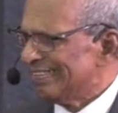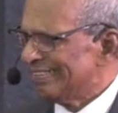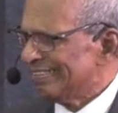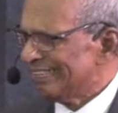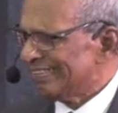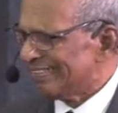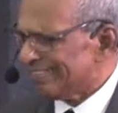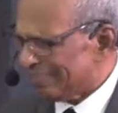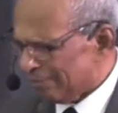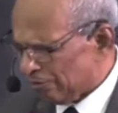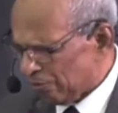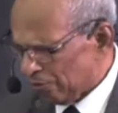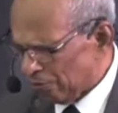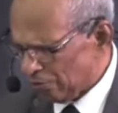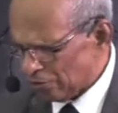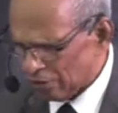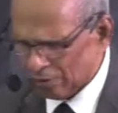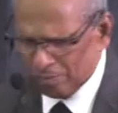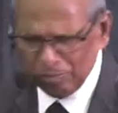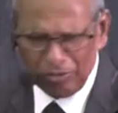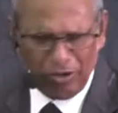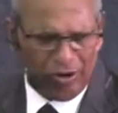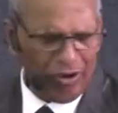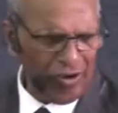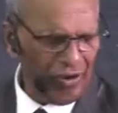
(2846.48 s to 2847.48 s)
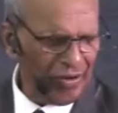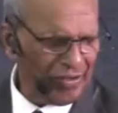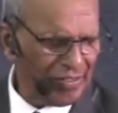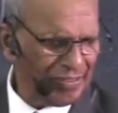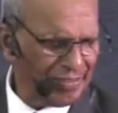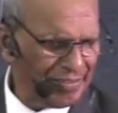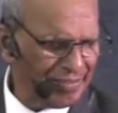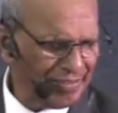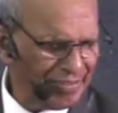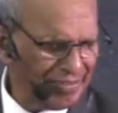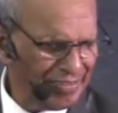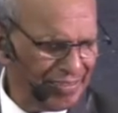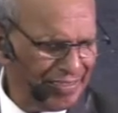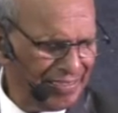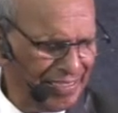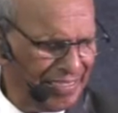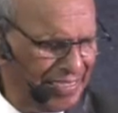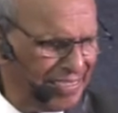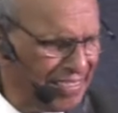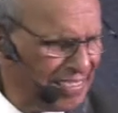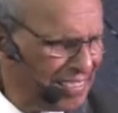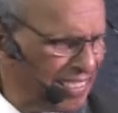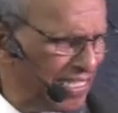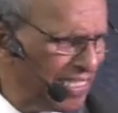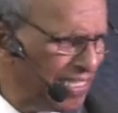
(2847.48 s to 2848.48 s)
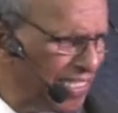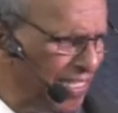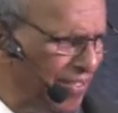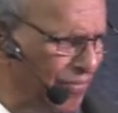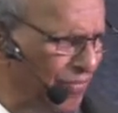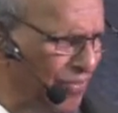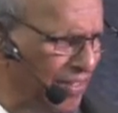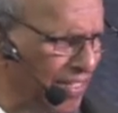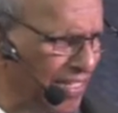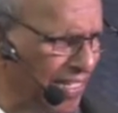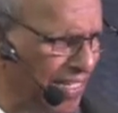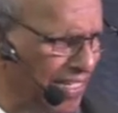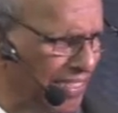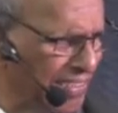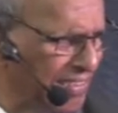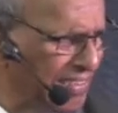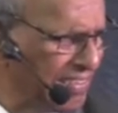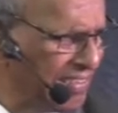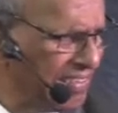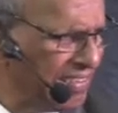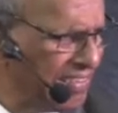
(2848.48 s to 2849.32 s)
is so small, insignificant.